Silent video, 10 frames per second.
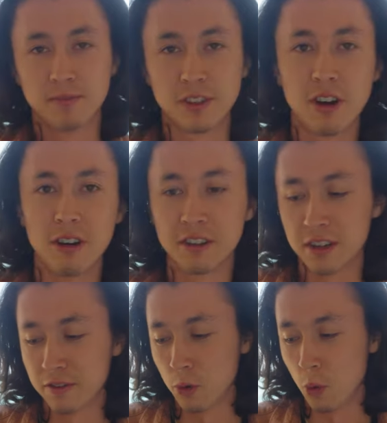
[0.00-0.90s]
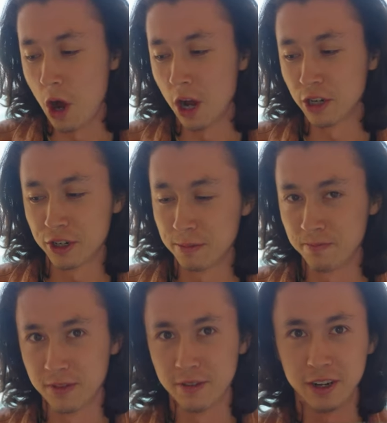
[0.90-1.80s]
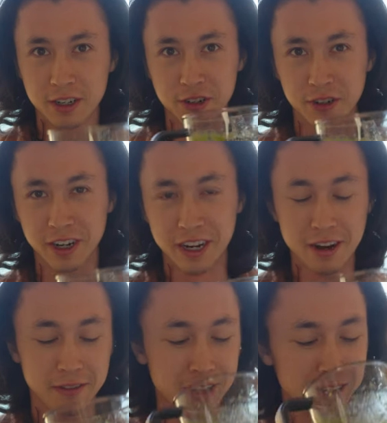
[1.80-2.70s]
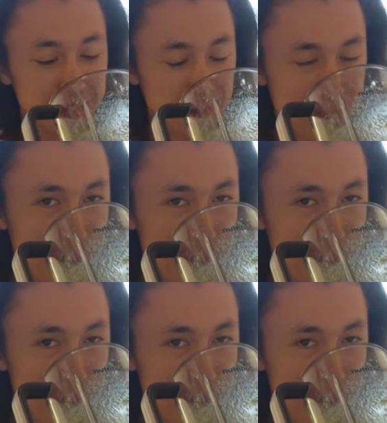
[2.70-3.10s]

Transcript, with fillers: It's a lot less stuff to wash if I just drink it out of this.